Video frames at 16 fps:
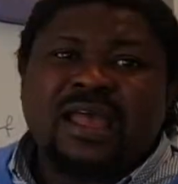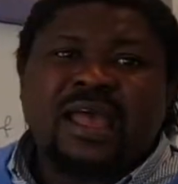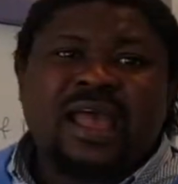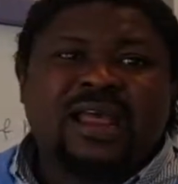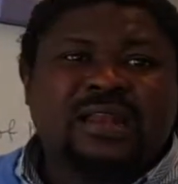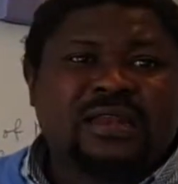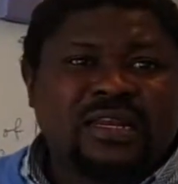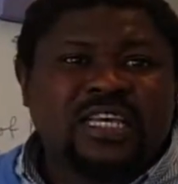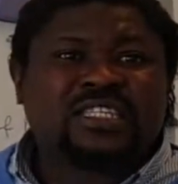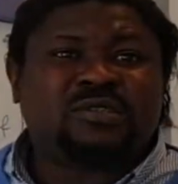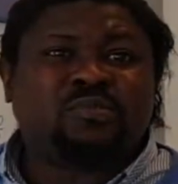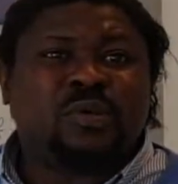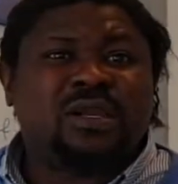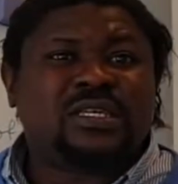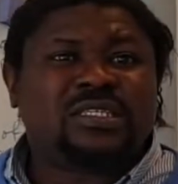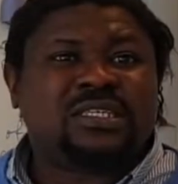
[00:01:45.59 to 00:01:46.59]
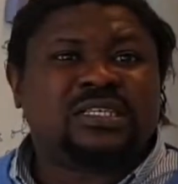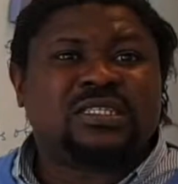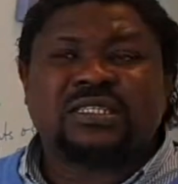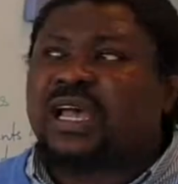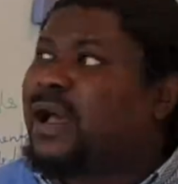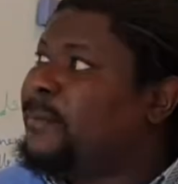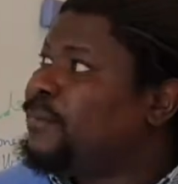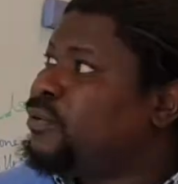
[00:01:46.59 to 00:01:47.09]
and these
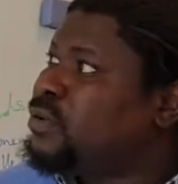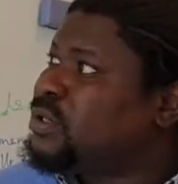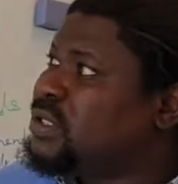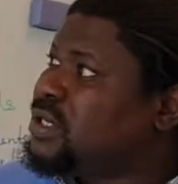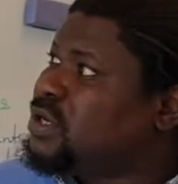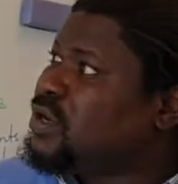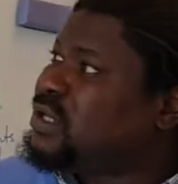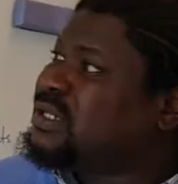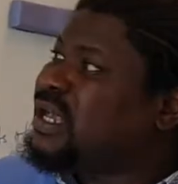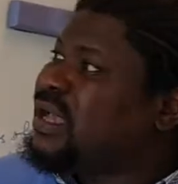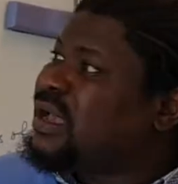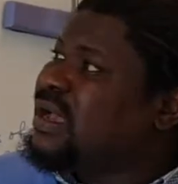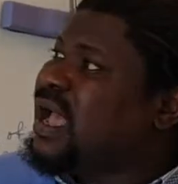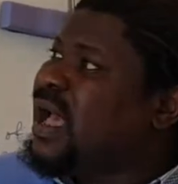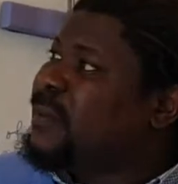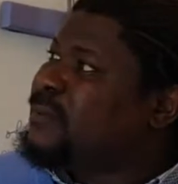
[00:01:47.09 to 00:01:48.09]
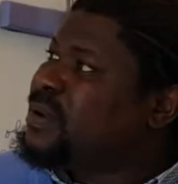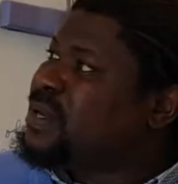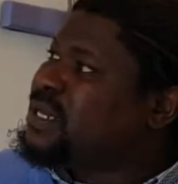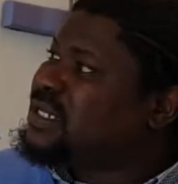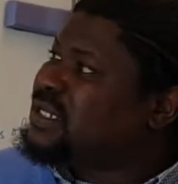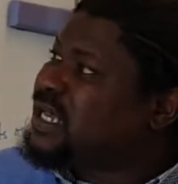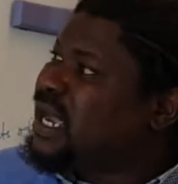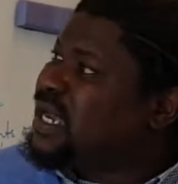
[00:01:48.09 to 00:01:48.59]
policies and procedures can be
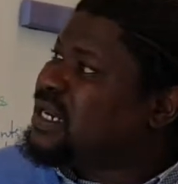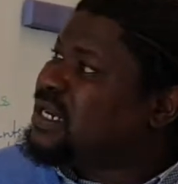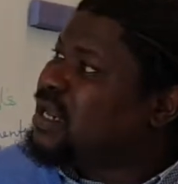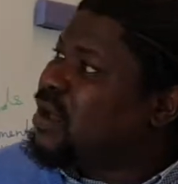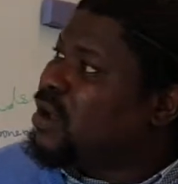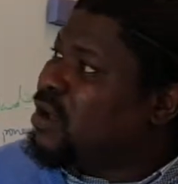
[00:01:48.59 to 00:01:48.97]
designed